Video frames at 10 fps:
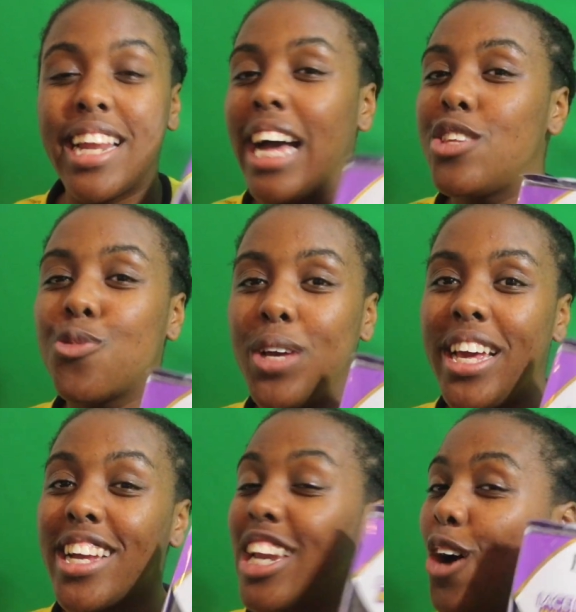nice
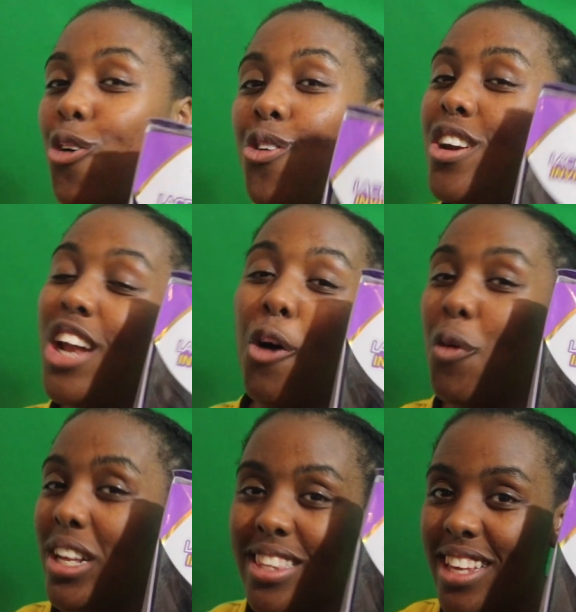wig no no
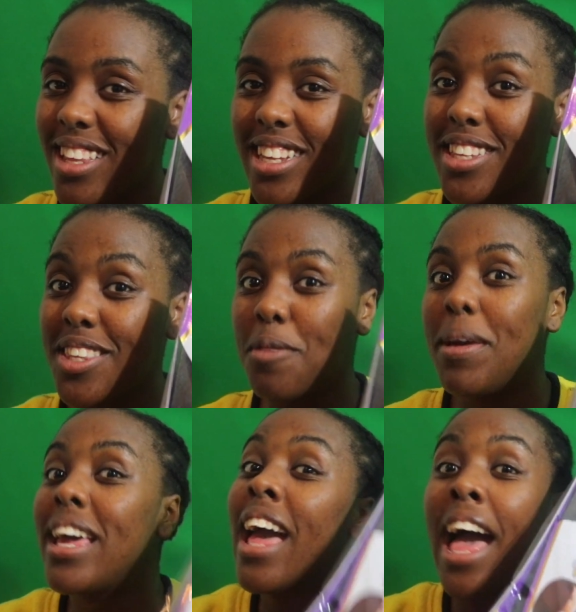one sent this to
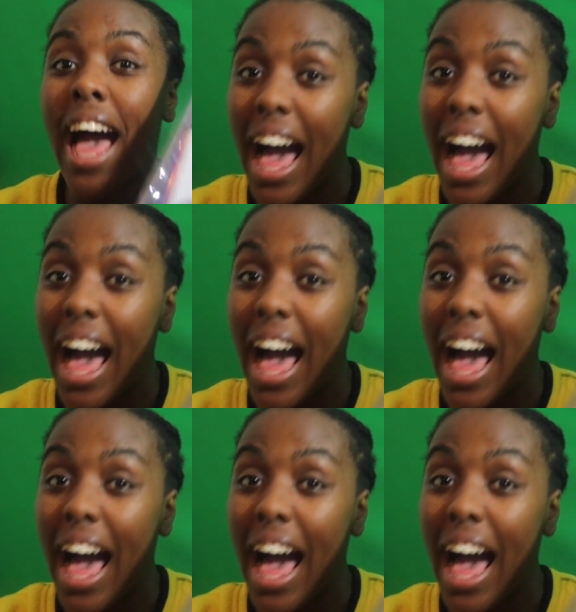me